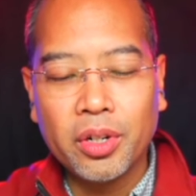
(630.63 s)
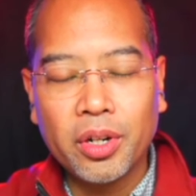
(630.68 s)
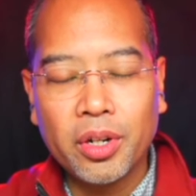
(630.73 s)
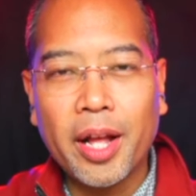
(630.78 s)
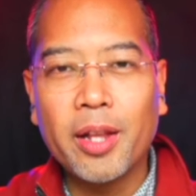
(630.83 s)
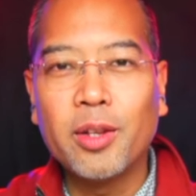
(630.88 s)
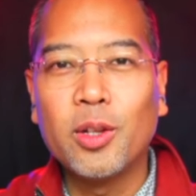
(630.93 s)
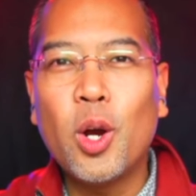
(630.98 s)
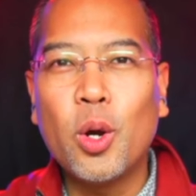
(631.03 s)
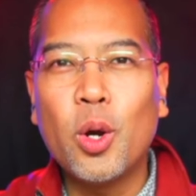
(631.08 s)

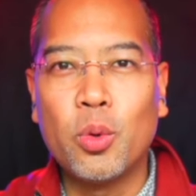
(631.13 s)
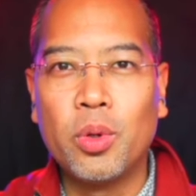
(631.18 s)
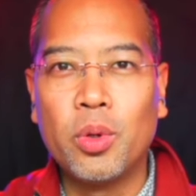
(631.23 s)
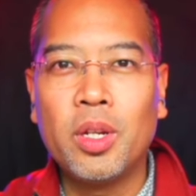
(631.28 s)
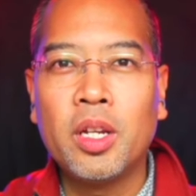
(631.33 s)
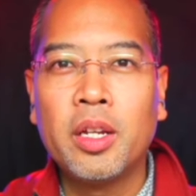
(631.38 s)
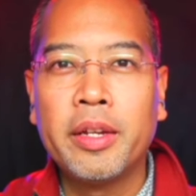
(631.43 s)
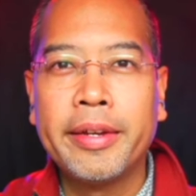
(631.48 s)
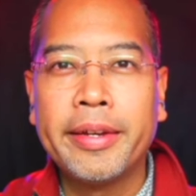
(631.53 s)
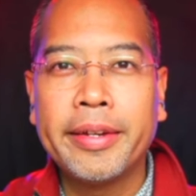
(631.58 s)

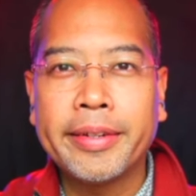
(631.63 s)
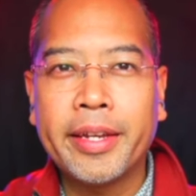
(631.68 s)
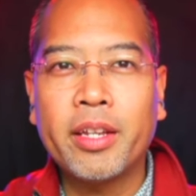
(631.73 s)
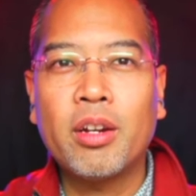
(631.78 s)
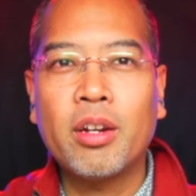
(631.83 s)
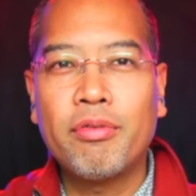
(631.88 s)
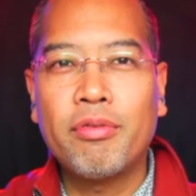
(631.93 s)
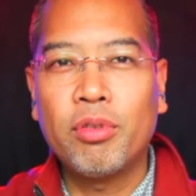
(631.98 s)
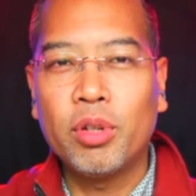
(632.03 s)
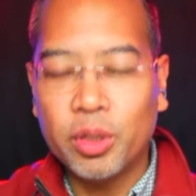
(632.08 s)
alone
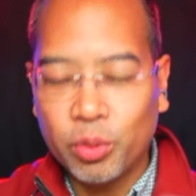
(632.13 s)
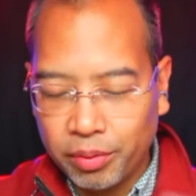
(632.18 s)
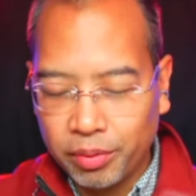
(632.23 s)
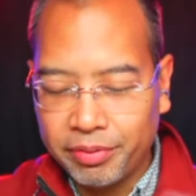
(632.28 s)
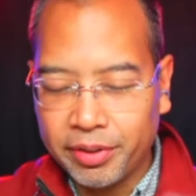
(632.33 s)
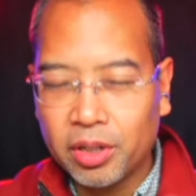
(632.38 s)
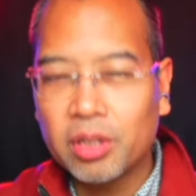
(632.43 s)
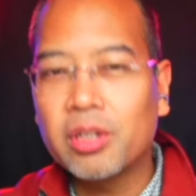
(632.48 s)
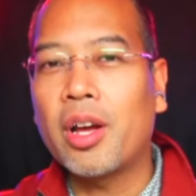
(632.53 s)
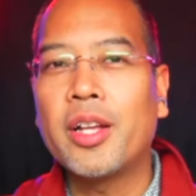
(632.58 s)
cannot fully
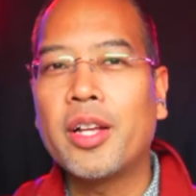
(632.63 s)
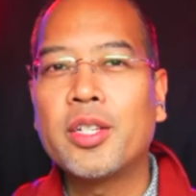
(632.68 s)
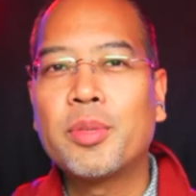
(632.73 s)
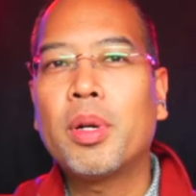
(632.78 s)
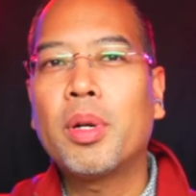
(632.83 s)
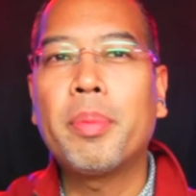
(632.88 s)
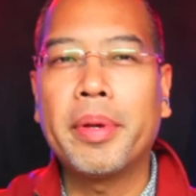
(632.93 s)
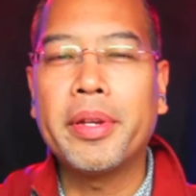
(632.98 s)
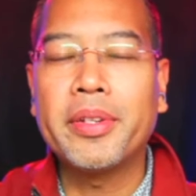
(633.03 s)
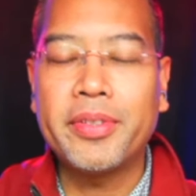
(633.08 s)
reveal God's
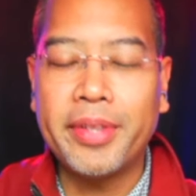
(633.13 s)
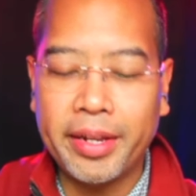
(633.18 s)
purpose.